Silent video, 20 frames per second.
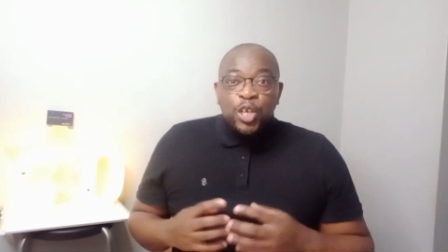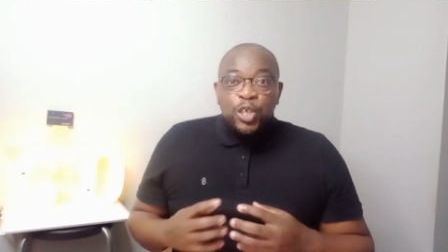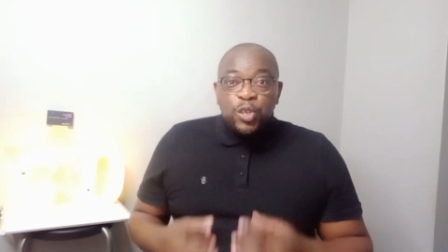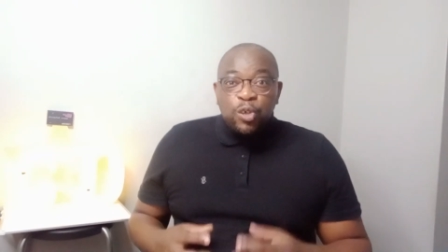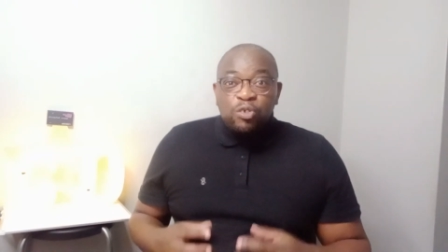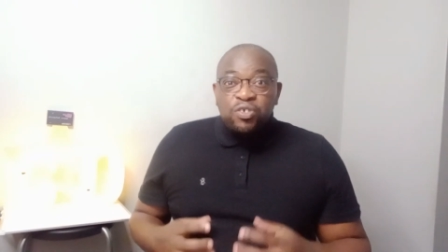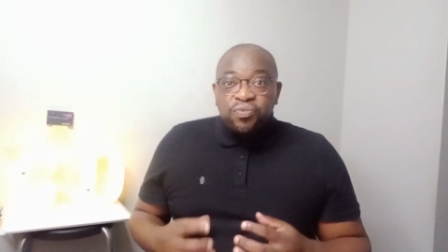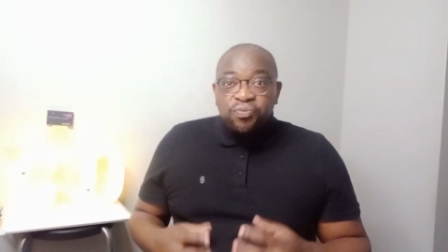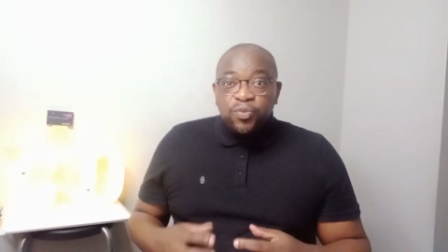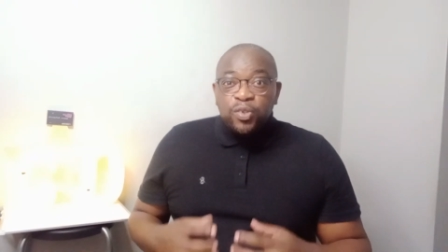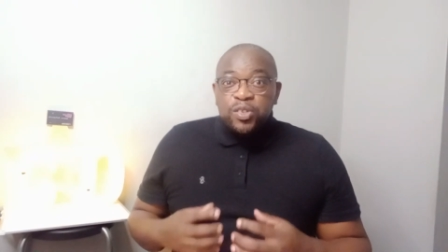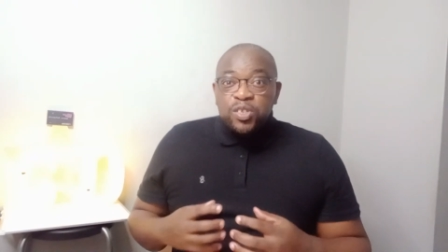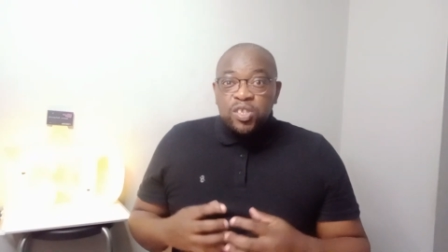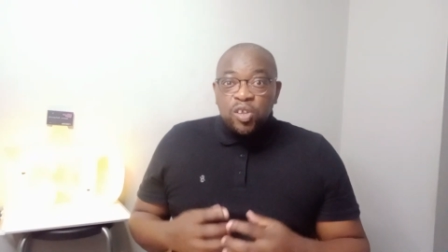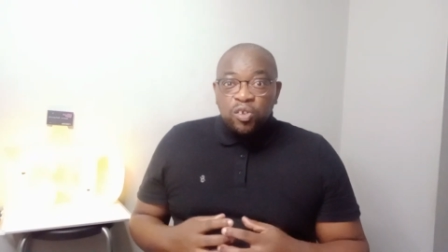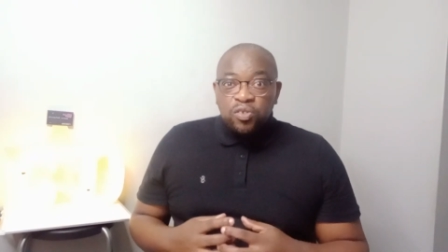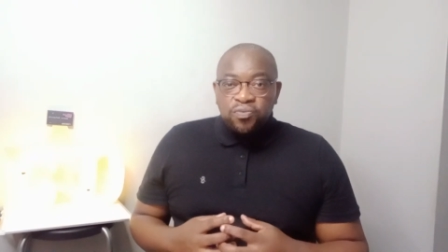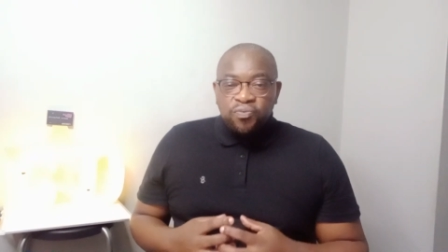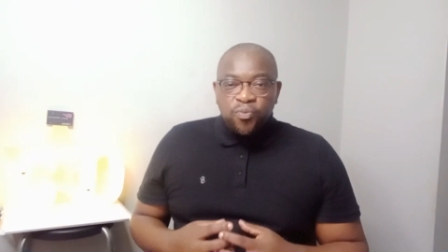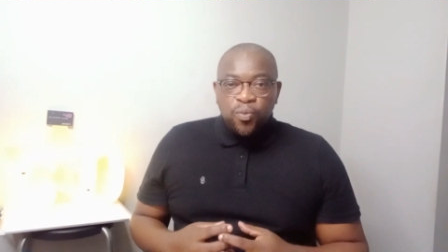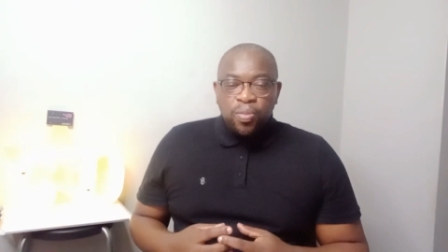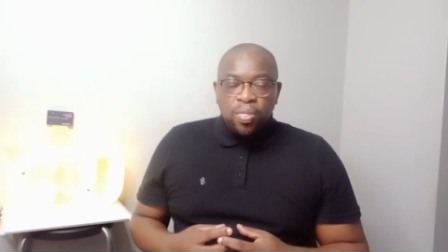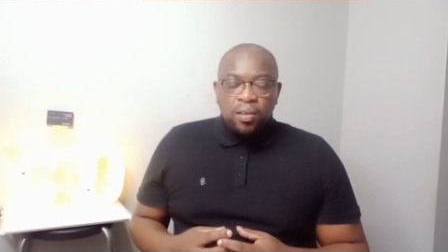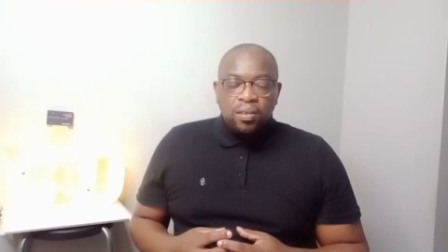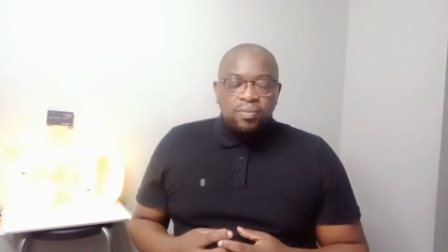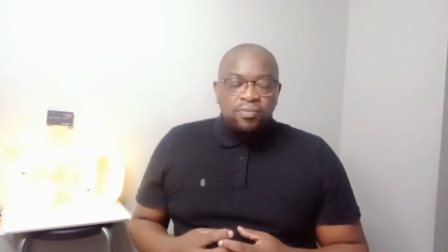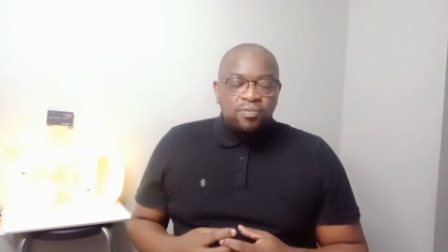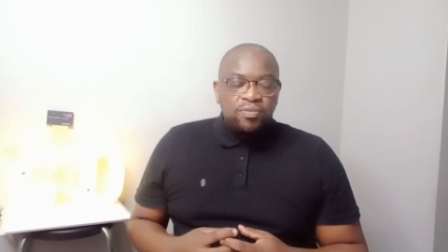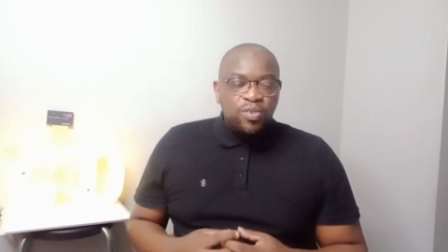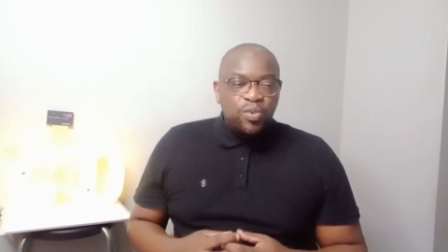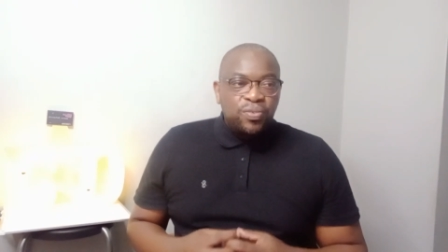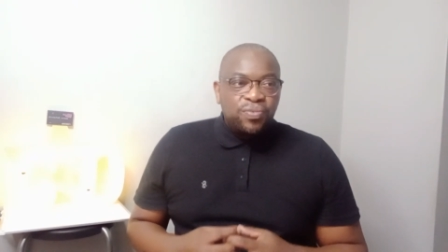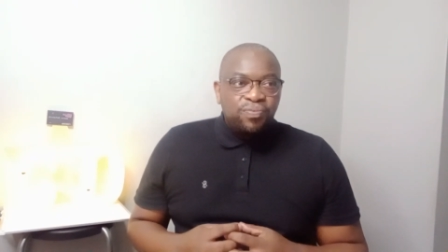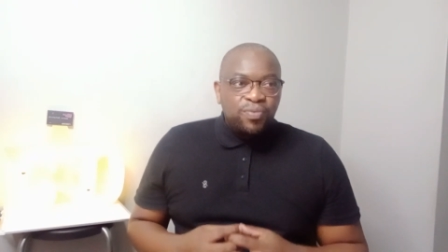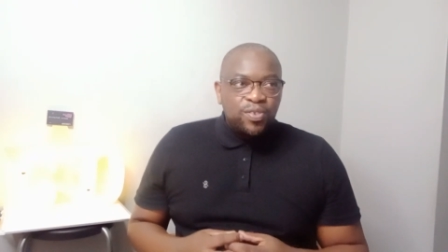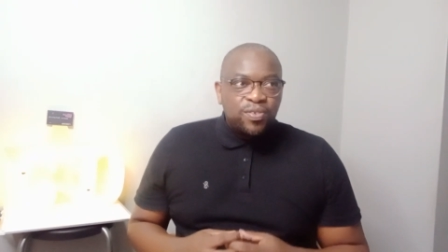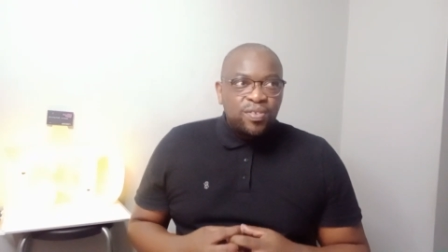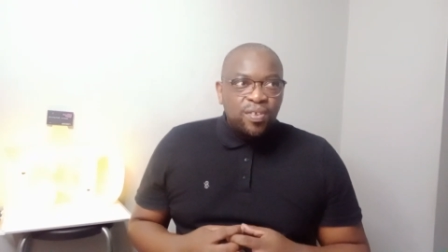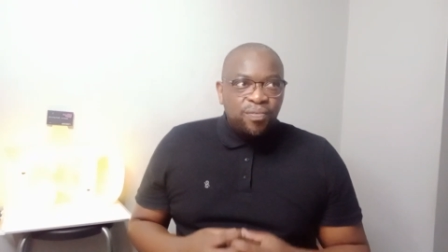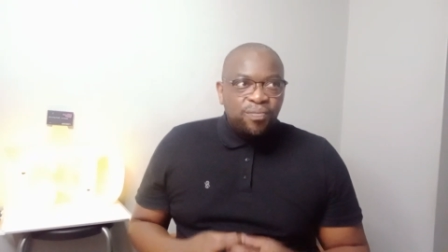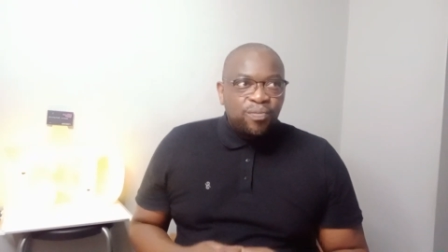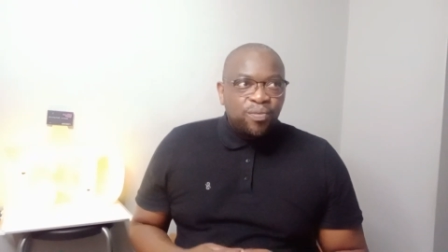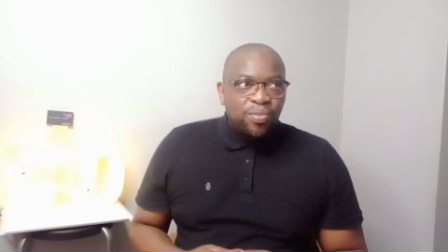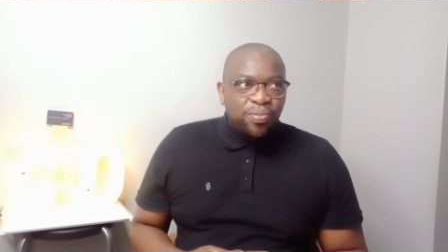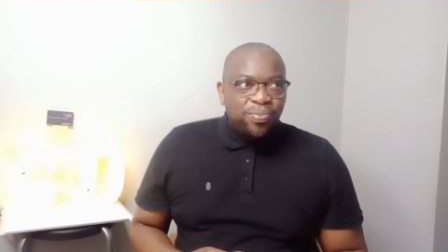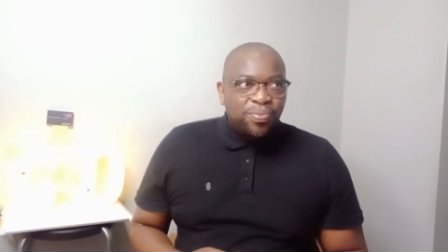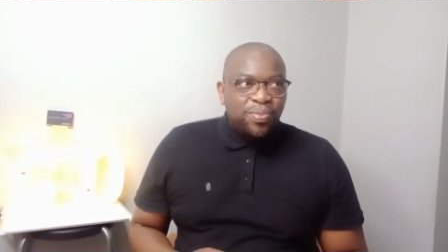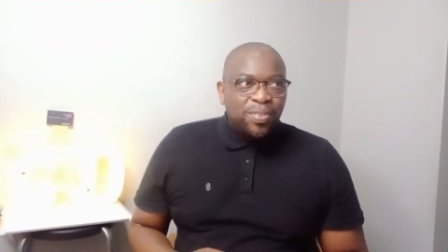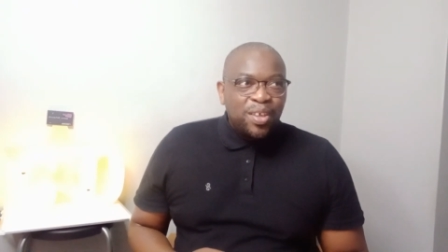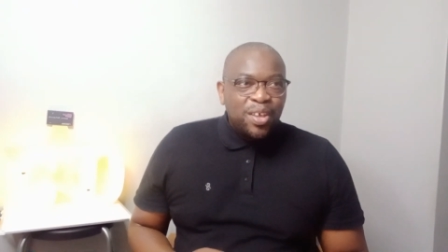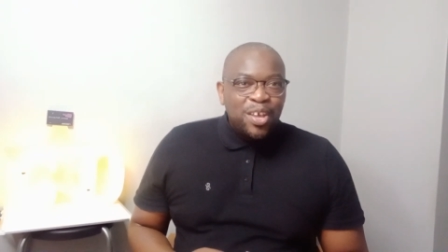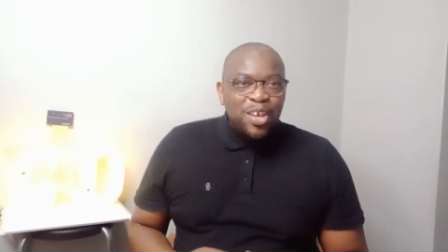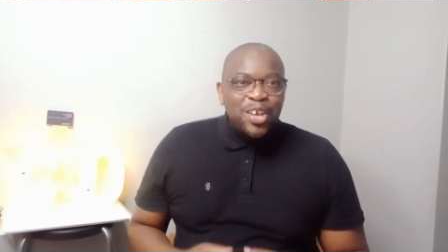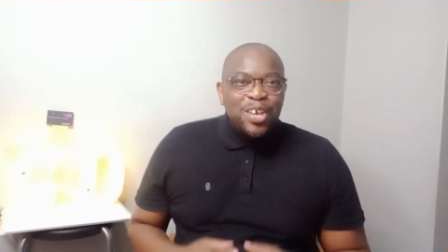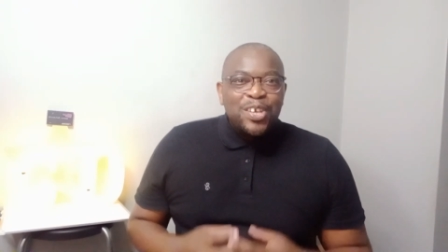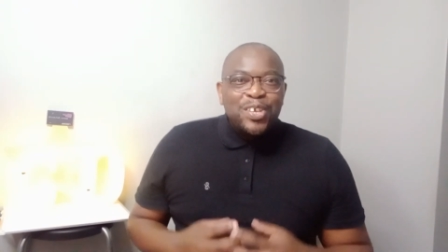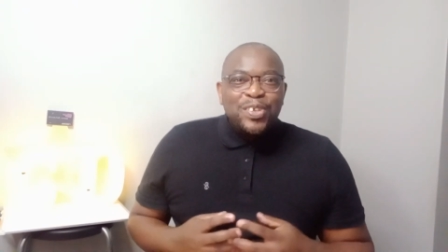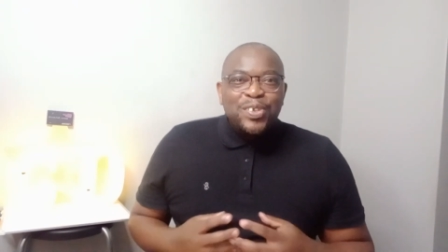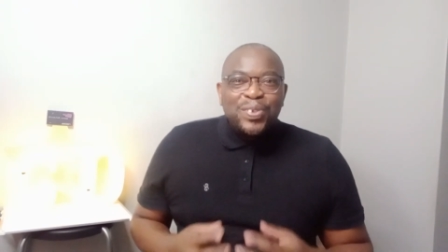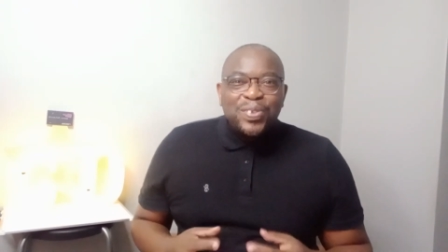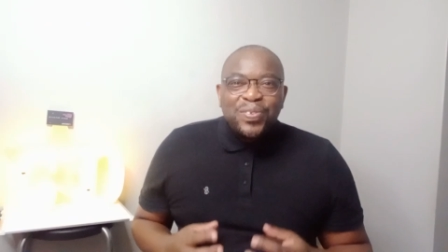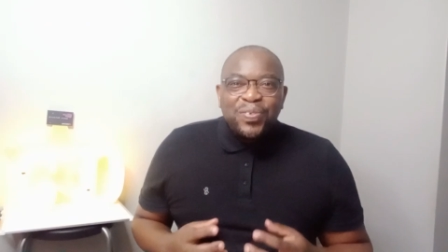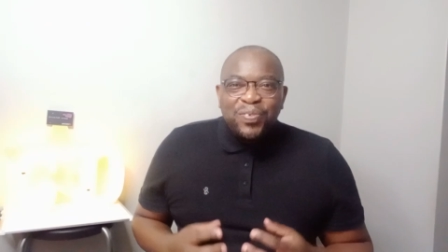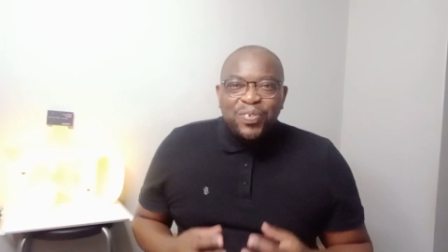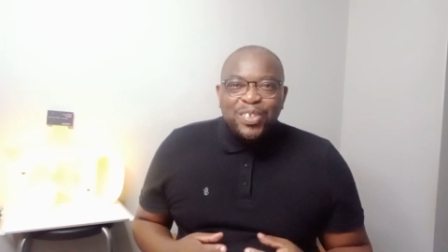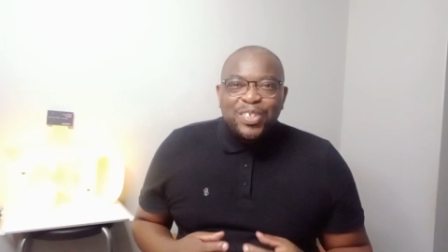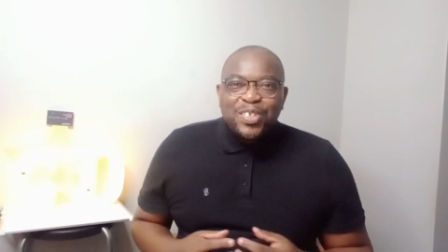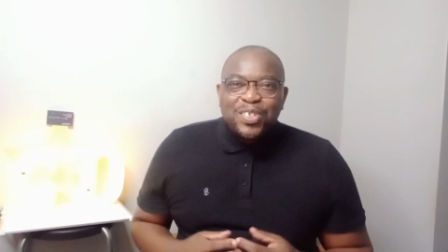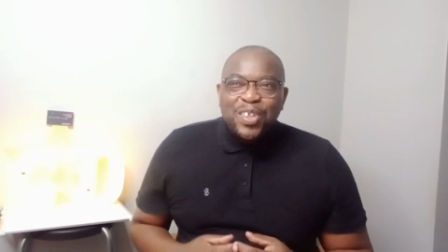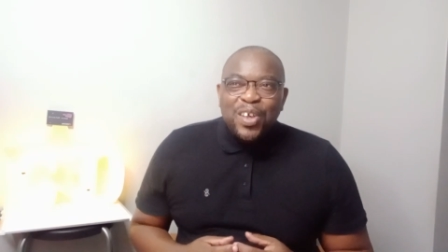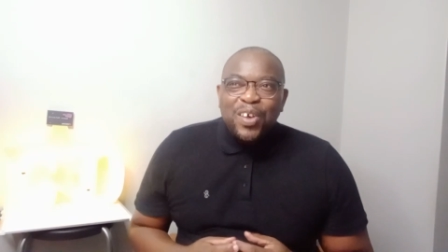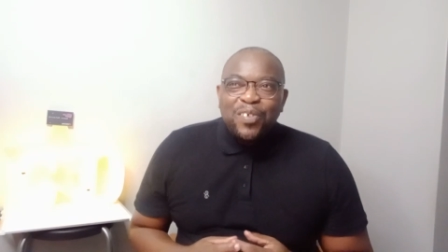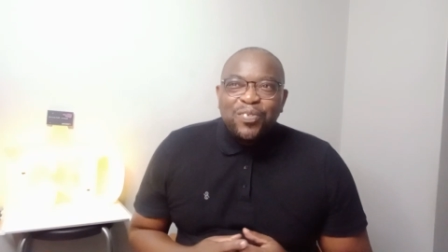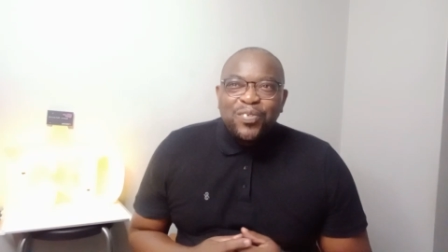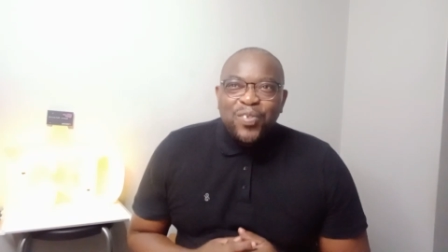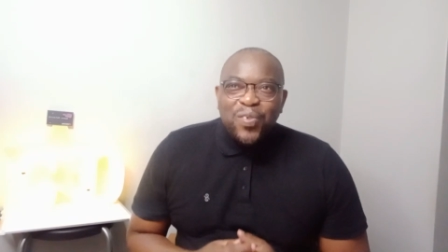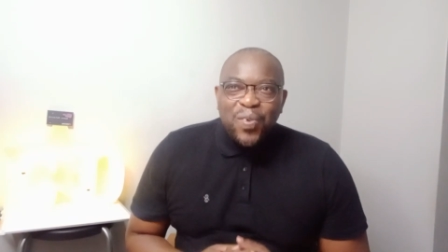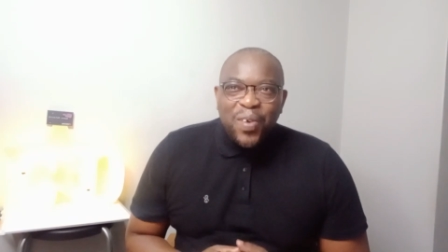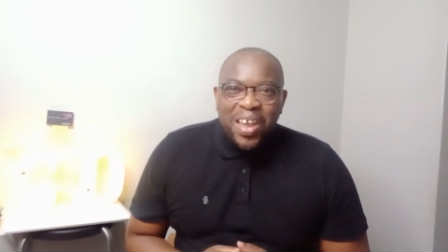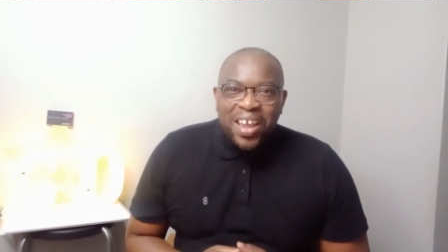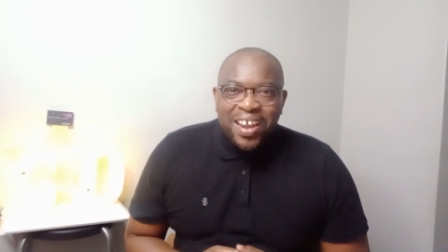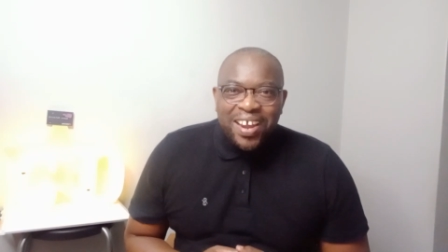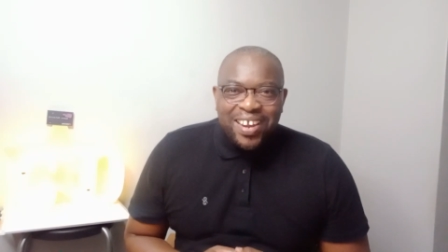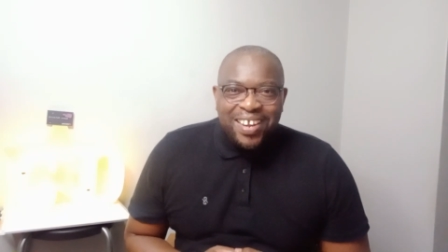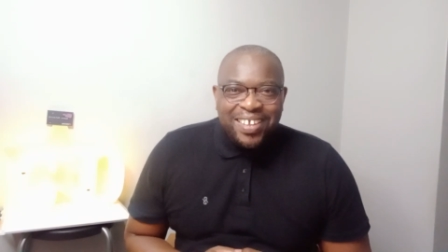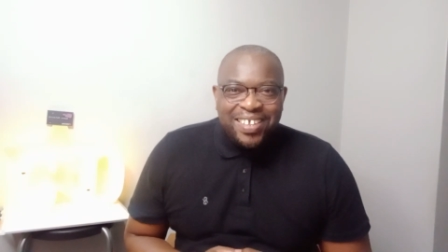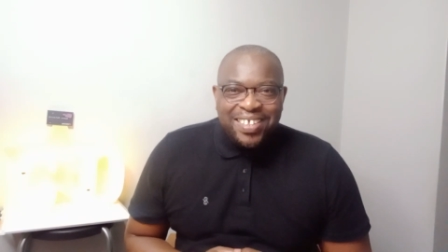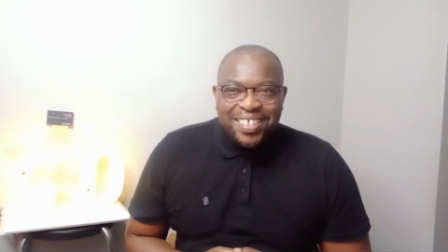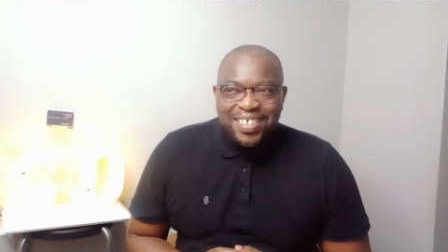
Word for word: useful soft, useful soft, useful software.